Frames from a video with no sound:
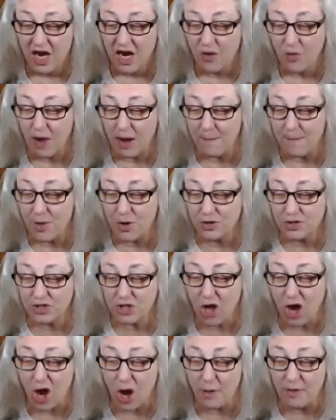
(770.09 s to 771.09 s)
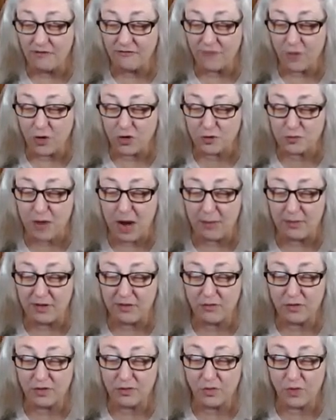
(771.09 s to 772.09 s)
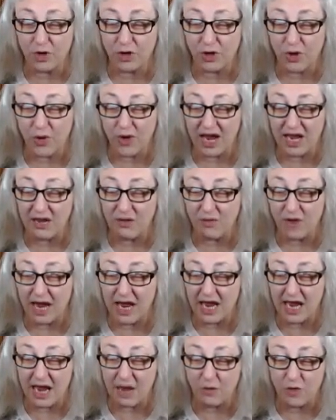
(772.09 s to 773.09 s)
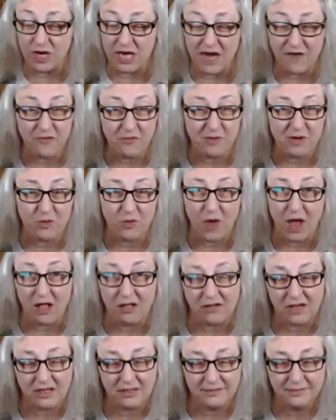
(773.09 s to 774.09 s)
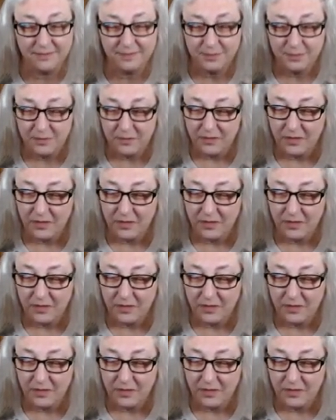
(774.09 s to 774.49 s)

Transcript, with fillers: where most common folks probably wouldn't want to go anyway and would never be welcome